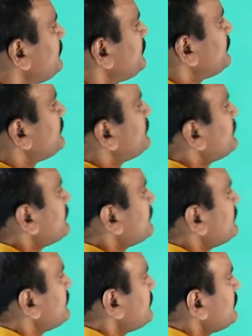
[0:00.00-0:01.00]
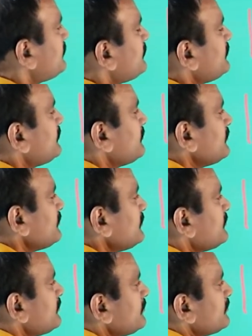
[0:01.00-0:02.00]

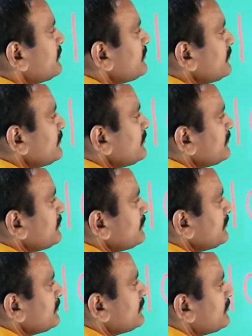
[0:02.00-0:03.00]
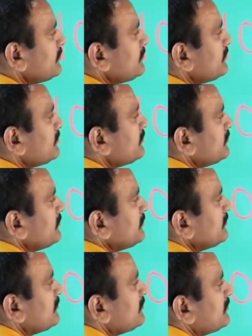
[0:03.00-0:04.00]

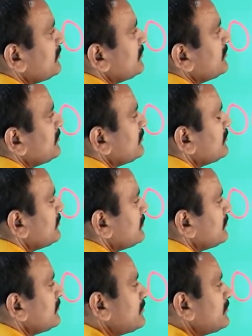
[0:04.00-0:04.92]
(silence)